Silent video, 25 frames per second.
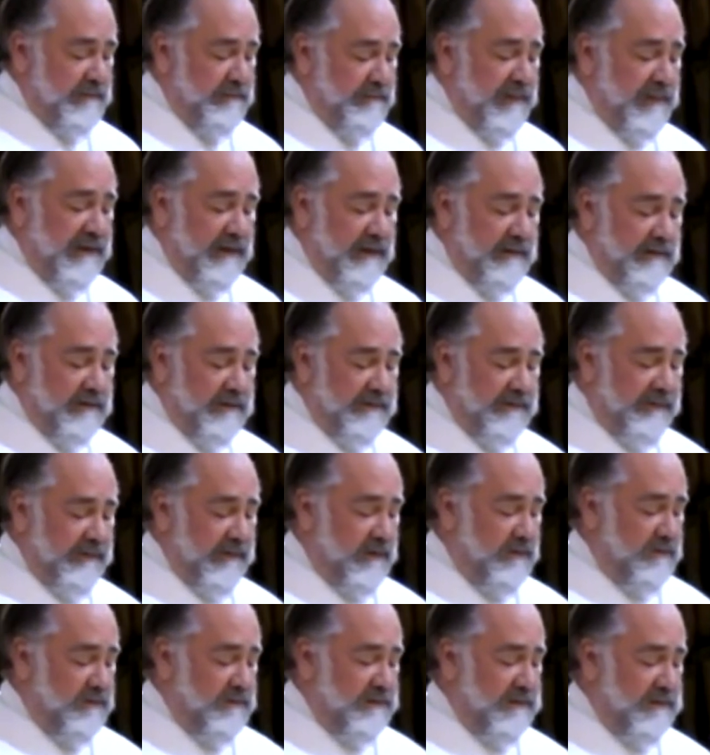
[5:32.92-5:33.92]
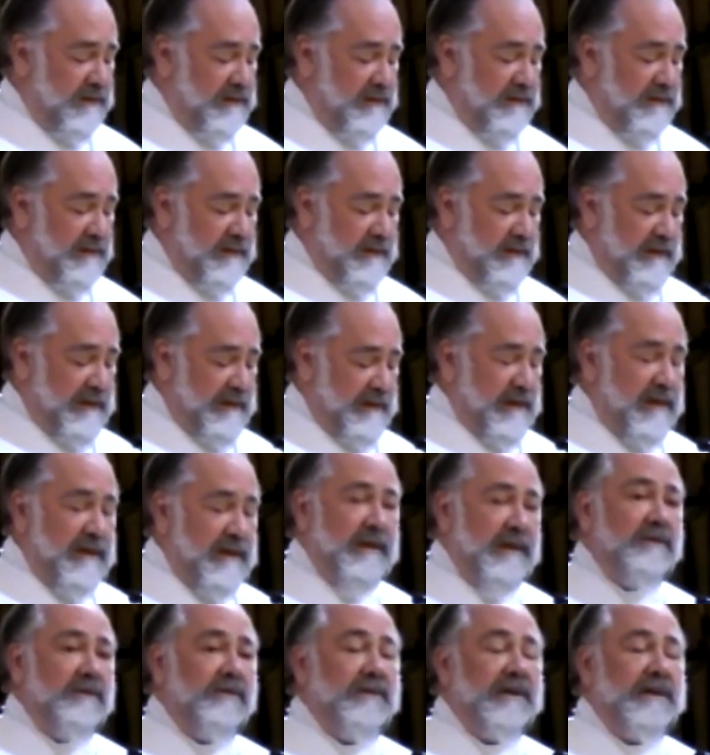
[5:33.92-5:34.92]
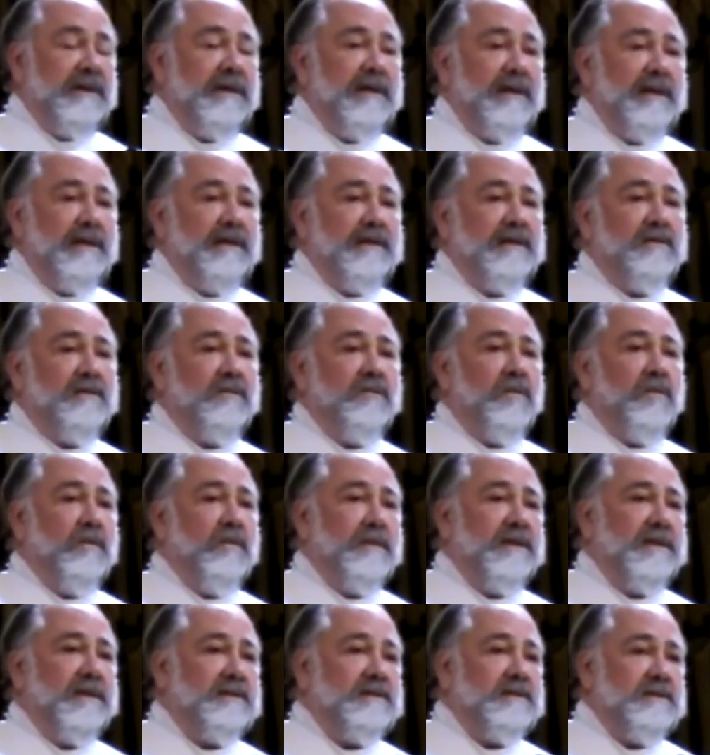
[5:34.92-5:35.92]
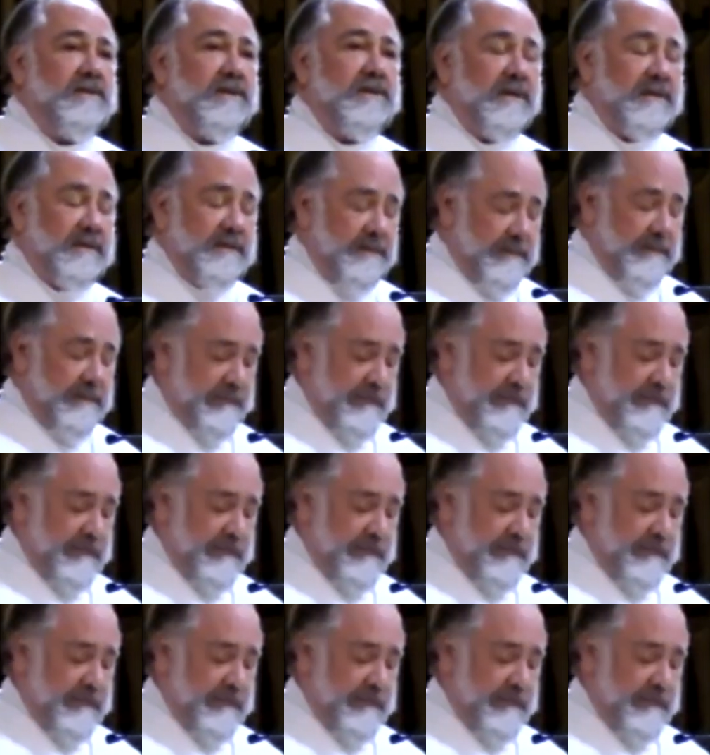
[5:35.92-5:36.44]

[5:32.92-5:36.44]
meals for those that are in need at the Walmington shelter.